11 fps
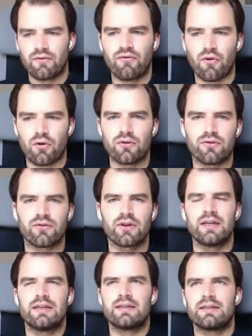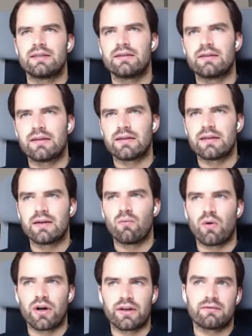fourth, the
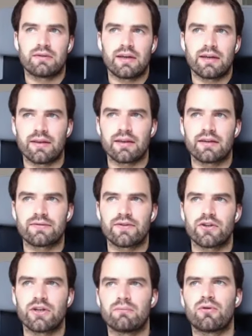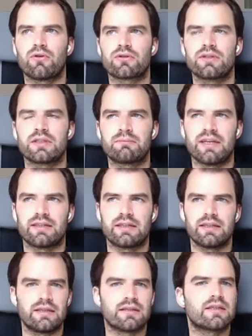one I think is very important is
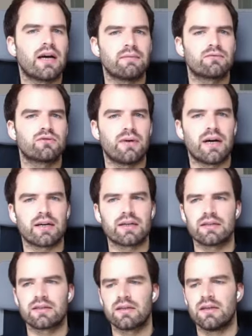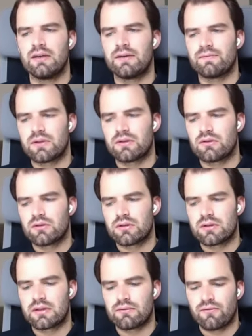basically the time to market
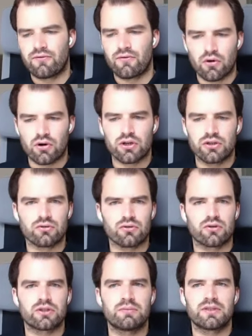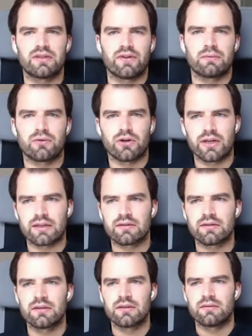for your specific product